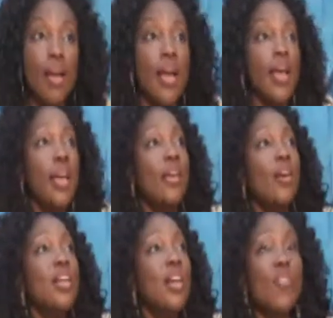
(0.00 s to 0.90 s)
In
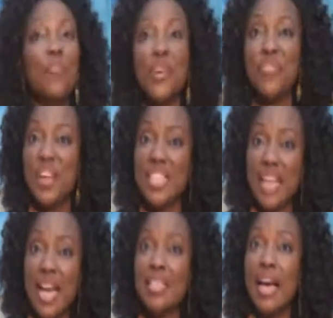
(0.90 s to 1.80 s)
order of preference,
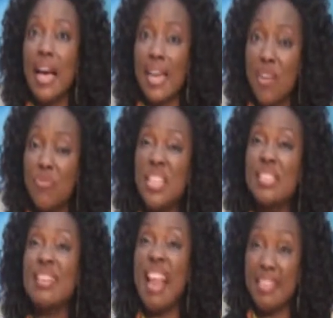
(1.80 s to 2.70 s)
that's hard. I've
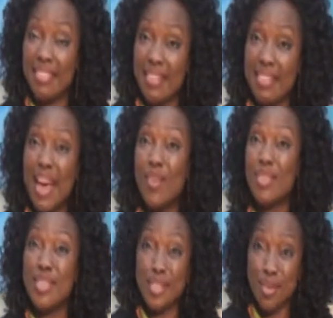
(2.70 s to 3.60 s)
written like
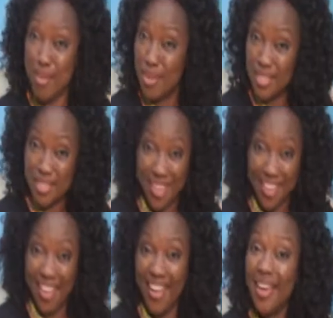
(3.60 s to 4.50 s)
3,000 songs.
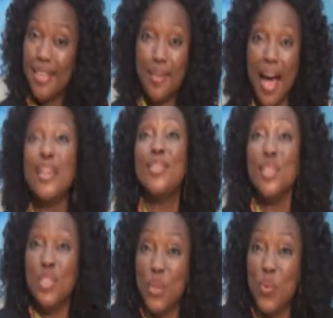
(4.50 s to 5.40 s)
So I
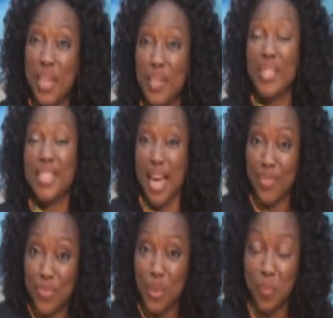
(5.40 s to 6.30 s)
don't know where to start
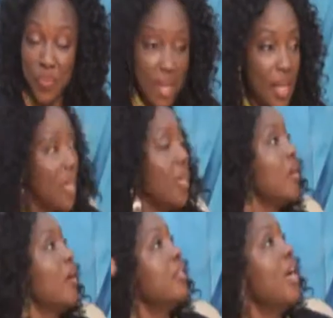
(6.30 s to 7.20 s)
from. In
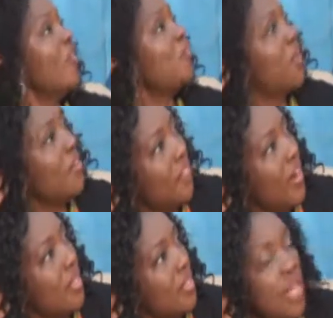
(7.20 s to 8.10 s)
order of
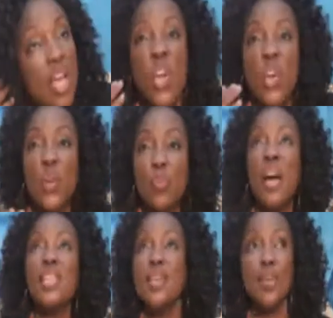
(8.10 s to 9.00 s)
preference,
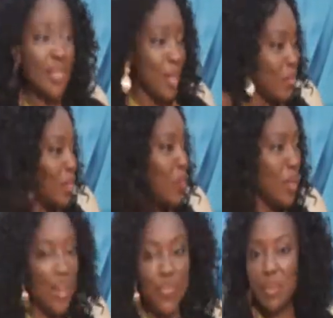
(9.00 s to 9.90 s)
my songs come to
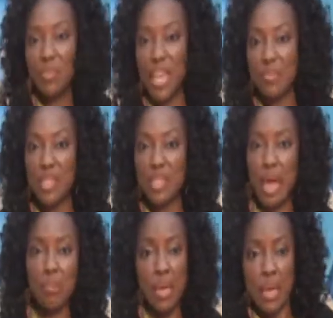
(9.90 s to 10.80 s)
me from time to
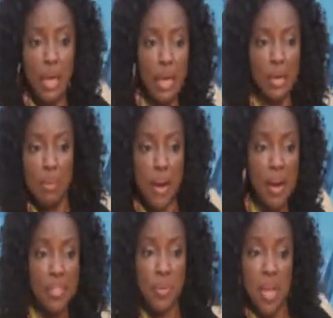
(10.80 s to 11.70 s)
time. You can come
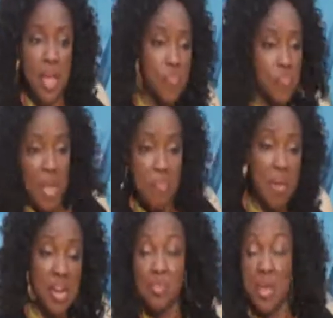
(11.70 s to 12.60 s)
Baraswini,
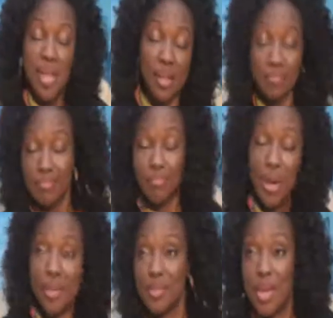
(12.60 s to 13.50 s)
Baraswini,
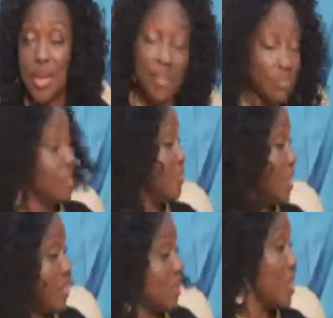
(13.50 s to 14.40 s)
Baraswini,
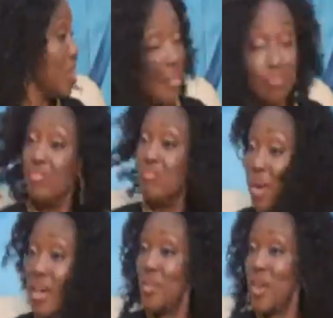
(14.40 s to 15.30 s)
Baraswini,
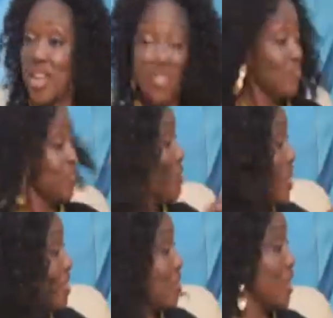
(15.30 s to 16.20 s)
Baraswini,
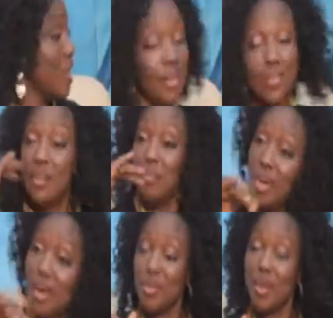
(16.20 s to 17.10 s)
Baraswini,
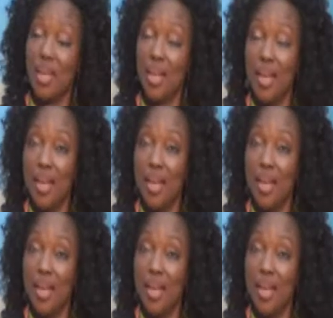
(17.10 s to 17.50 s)
Baraswini.